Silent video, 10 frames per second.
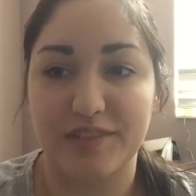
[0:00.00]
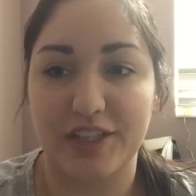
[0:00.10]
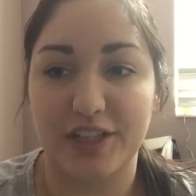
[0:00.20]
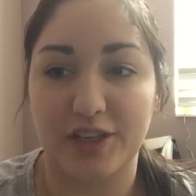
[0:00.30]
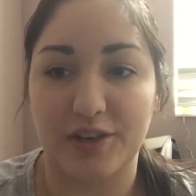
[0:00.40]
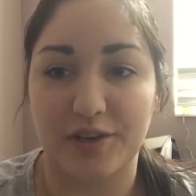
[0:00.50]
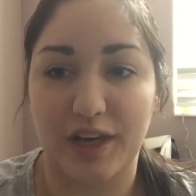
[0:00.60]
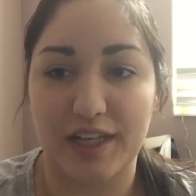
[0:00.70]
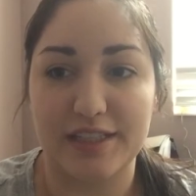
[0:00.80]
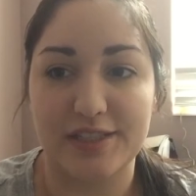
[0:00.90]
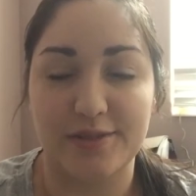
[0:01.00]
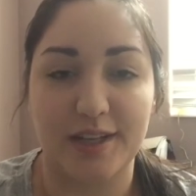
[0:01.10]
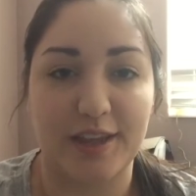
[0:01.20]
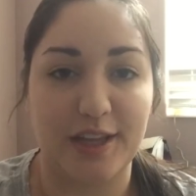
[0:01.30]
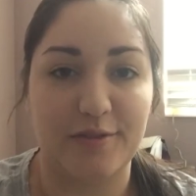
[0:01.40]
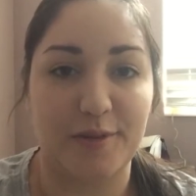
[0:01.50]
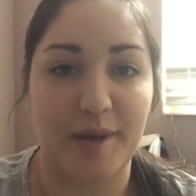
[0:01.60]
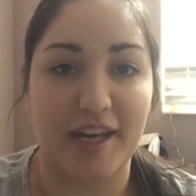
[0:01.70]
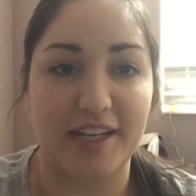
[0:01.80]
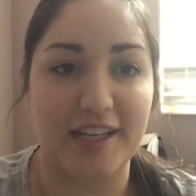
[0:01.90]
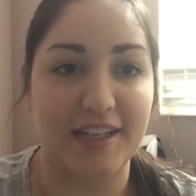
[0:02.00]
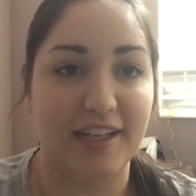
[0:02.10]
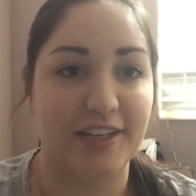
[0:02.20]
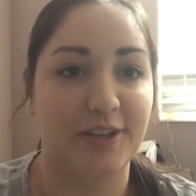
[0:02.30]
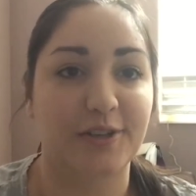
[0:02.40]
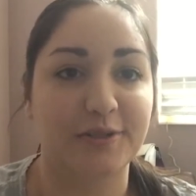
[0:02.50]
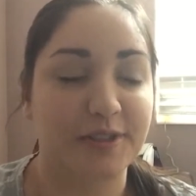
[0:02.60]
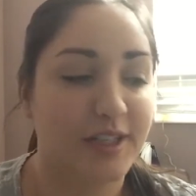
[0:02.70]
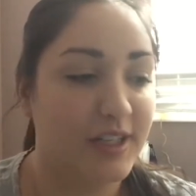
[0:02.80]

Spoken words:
you know, I'd do anything for Maddie, and I know